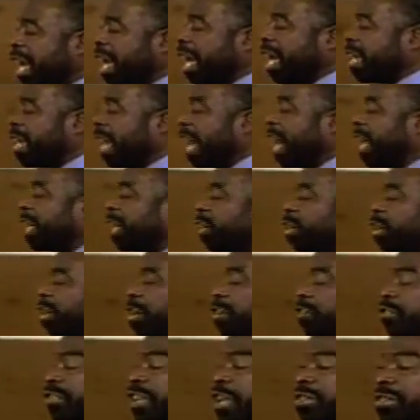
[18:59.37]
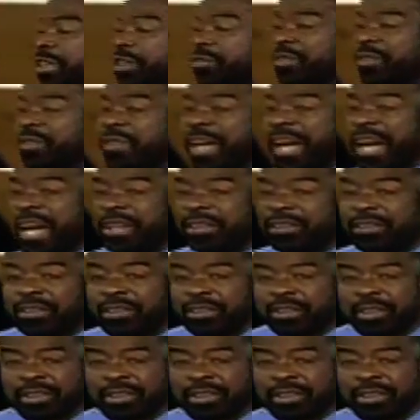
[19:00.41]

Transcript: And I learned something from that.